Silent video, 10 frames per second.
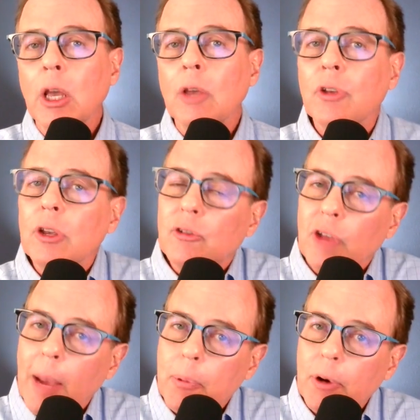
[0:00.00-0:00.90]
You see,
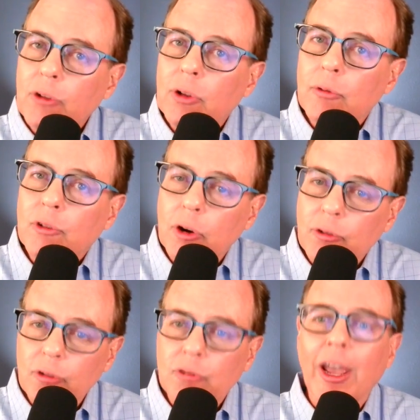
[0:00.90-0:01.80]
separation of
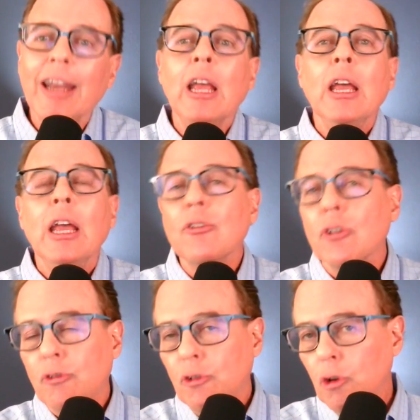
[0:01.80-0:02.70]
church and state is
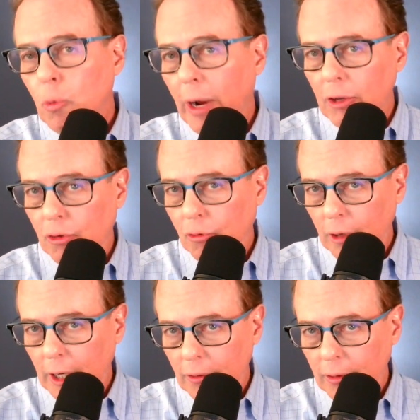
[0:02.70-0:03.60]
a two-way
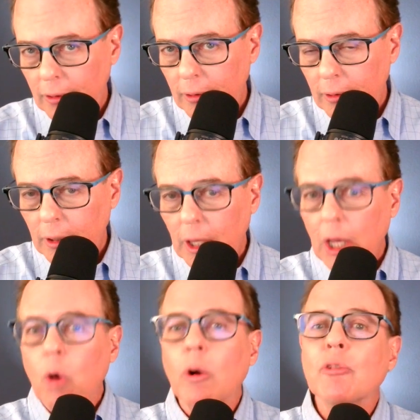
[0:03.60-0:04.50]
street,
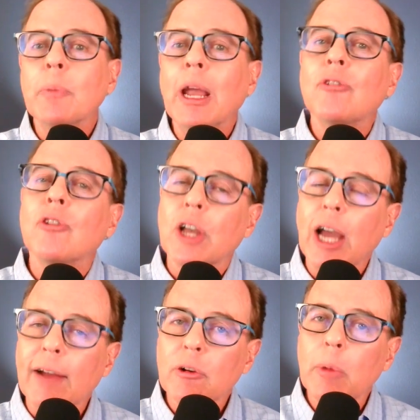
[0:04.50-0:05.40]
which means the
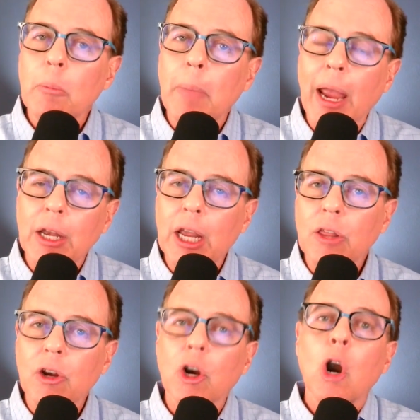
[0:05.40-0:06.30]
government may
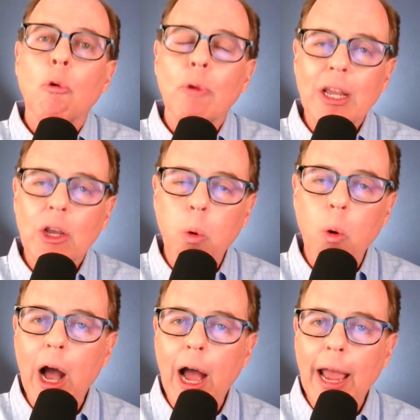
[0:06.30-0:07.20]
neither
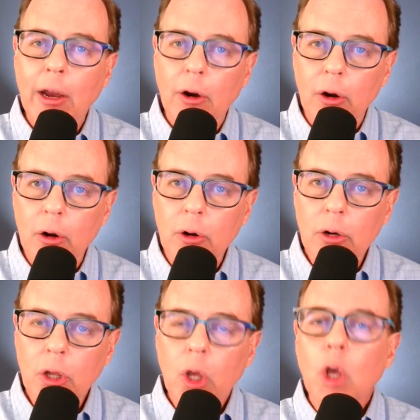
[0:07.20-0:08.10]
require
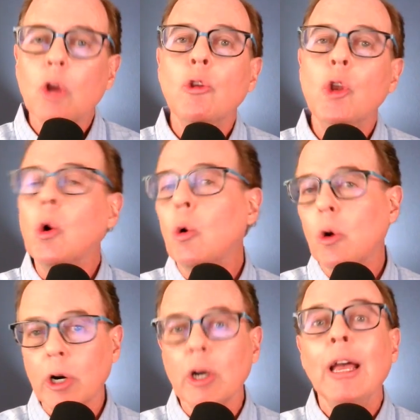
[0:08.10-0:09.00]

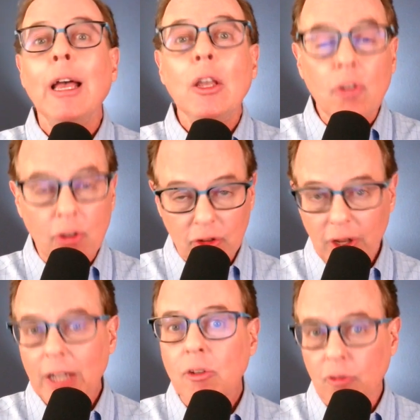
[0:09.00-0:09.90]
nor
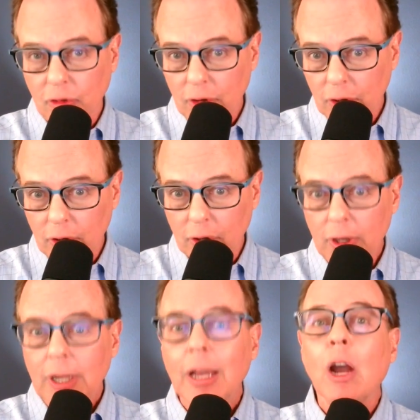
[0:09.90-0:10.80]

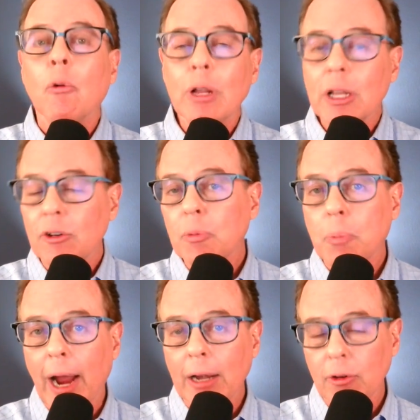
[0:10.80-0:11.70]
censor religious
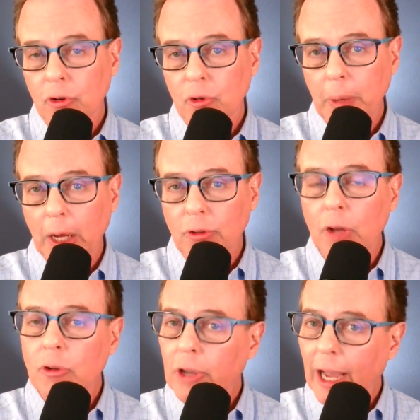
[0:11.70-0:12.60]
practice or speech.
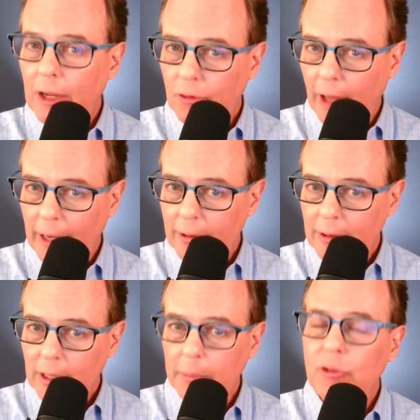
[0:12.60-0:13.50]
Did you catch that?
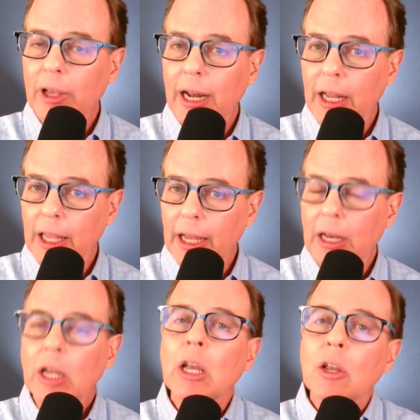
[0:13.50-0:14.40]
Let me say that
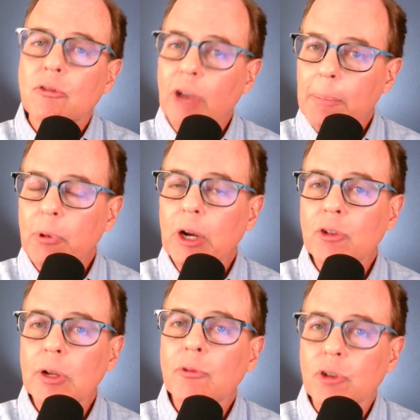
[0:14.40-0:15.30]
again.
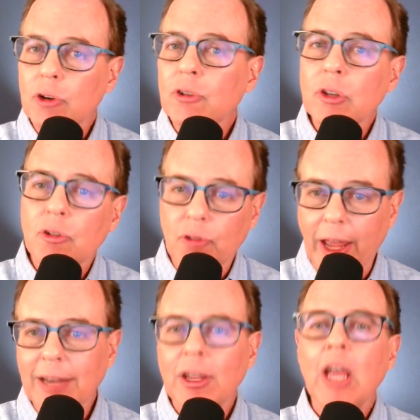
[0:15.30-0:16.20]
Separation of church and
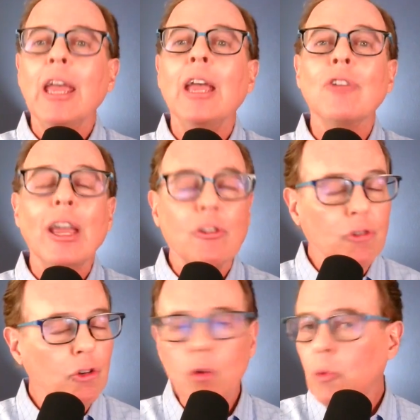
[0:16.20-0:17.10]
state is a
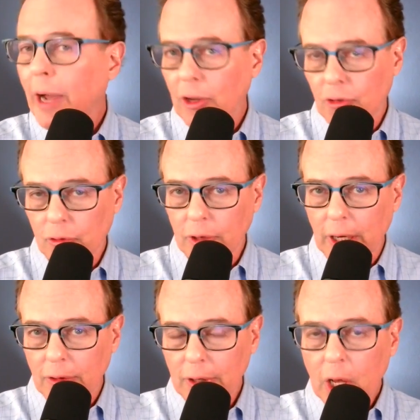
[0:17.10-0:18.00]
two-way
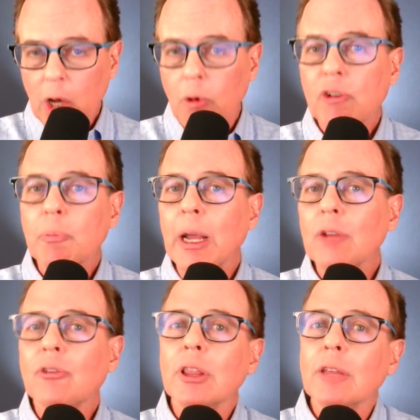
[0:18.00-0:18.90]
street, which
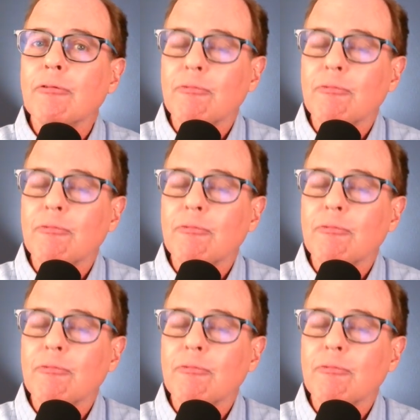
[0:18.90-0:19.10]
means that the